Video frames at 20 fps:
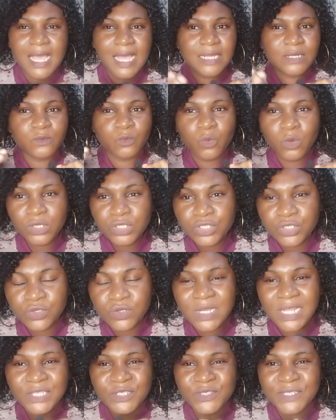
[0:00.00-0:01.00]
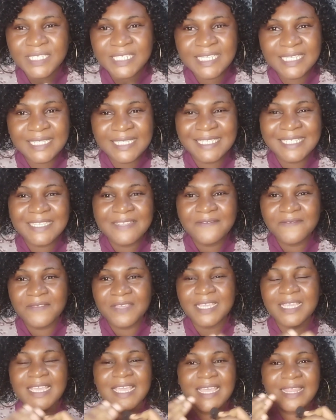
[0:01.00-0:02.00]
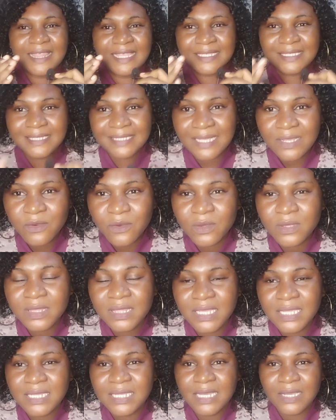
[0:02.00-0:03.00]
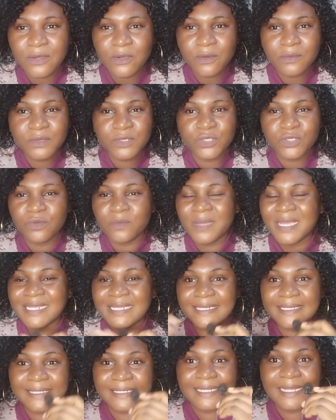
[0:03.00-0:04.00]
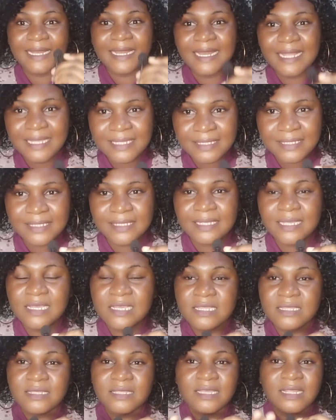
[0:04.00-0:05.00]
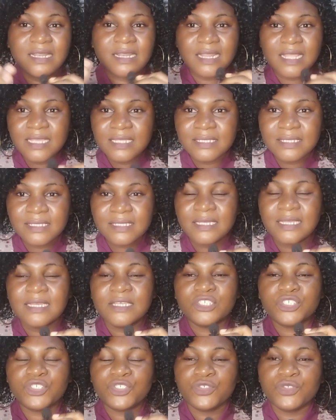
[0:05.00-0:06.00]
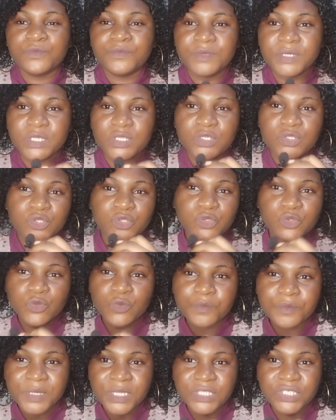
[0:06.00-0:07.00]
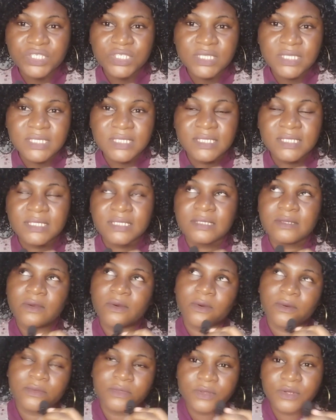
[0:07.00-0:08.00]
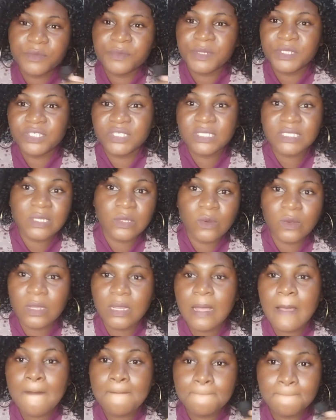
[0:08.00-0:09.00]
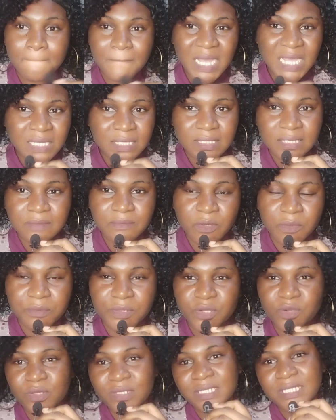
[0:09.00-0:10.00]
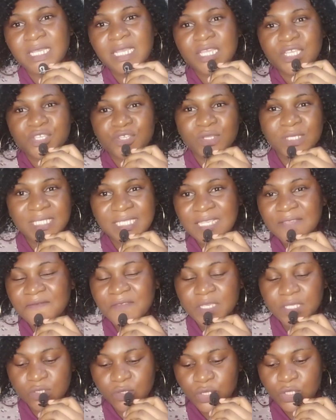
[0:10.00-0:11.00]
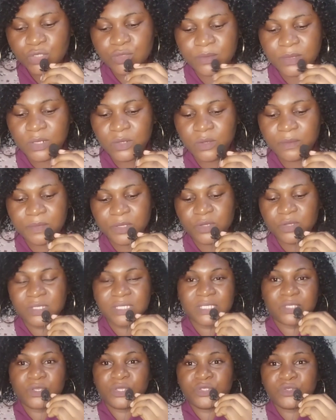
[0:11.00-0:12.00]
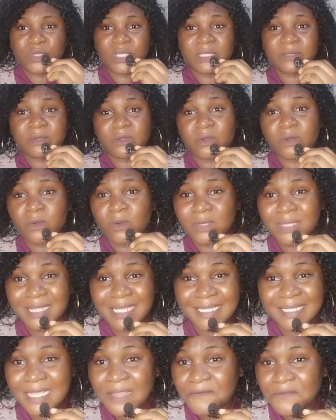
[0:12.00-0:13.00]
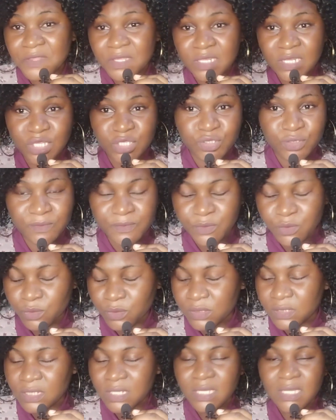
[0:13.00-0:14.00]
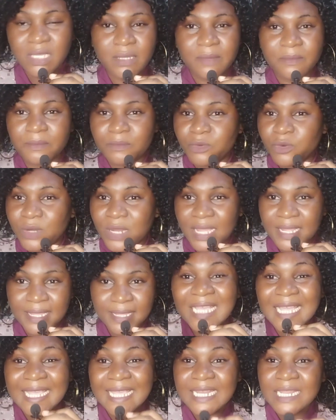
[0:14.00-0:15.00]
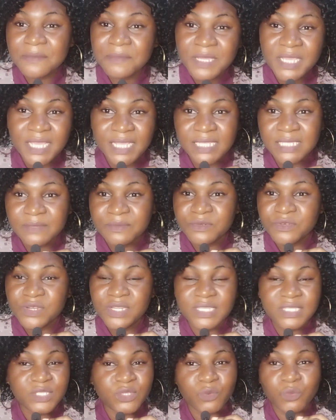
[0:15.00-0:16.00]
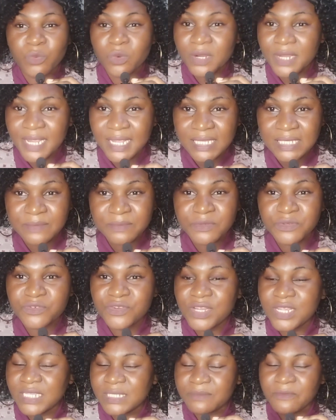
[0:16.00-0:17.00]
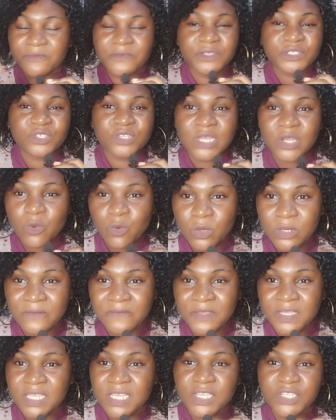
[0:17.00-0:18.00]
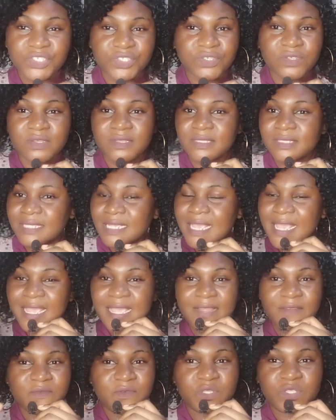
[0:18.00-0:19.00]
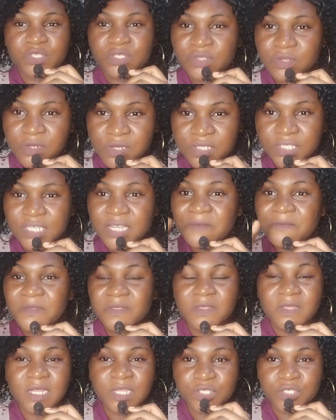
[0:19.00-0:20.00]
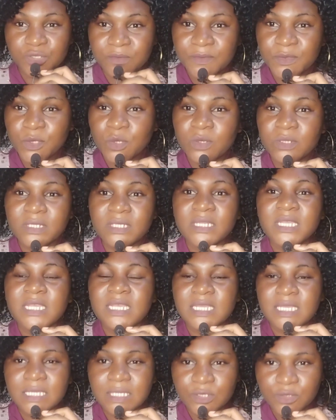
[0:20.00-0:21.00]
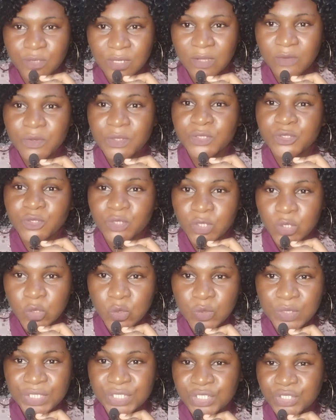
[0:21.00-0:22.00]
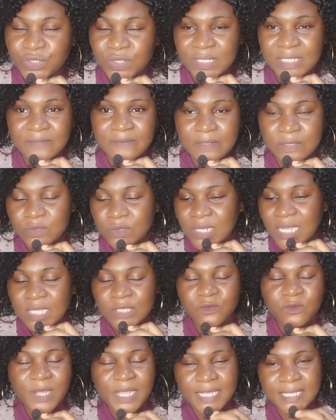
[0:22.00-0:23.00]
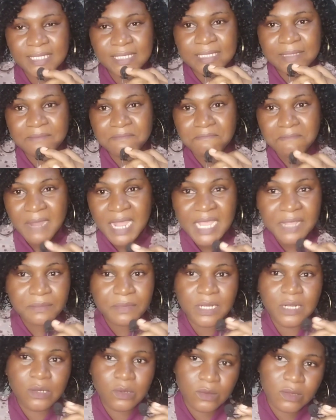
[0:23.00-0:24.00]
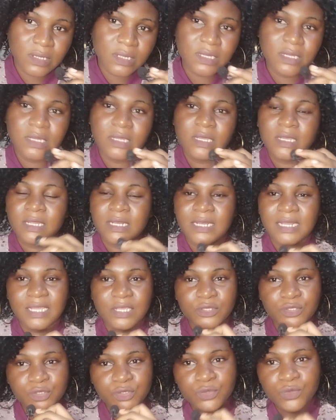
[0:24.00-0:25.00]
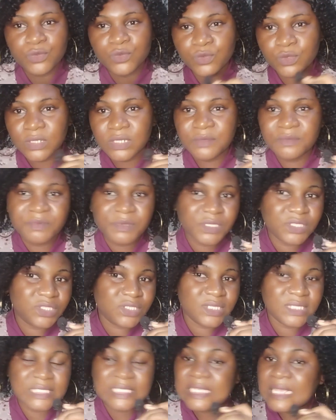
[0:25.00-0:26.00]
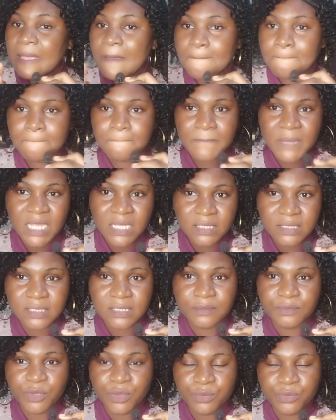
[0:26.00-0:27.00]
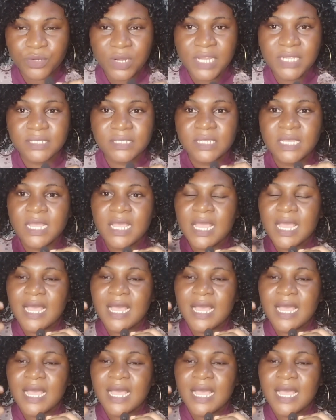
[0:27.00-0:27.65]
And once you know that you need a CV, the second thing that comes to your mind is the length. The length should be 2 pages or 3 pages long maximum, because your CV is going to be long because it's going to contain everything that you've done, both academic experience, your work experience, professional qualifications, research, everything that you've done, you are going to include it in your CV. So that's why it might be long, like 2 to 3 pages maximum, right?